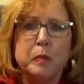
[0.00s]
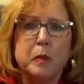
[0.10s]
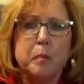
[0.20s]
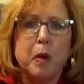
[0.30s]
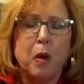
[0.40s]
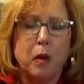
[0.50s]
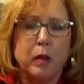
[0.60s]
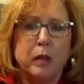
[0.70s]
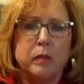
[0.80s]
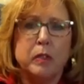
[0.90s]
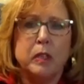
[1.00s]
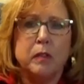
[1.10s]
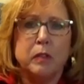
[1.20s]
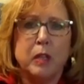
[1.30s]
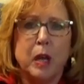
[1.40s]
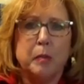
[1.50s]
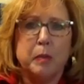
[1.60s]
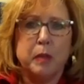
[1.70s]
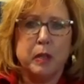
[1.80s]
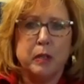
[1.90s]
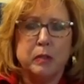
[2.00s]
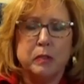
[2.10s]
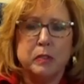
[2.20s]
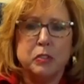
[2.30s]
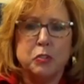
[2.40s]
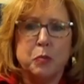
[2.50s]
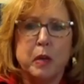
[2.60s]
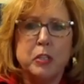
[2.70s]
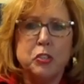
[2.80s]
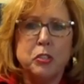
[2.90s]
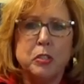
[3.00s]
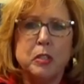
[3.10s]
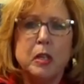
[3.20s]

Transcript: a part of the given hypothetical situation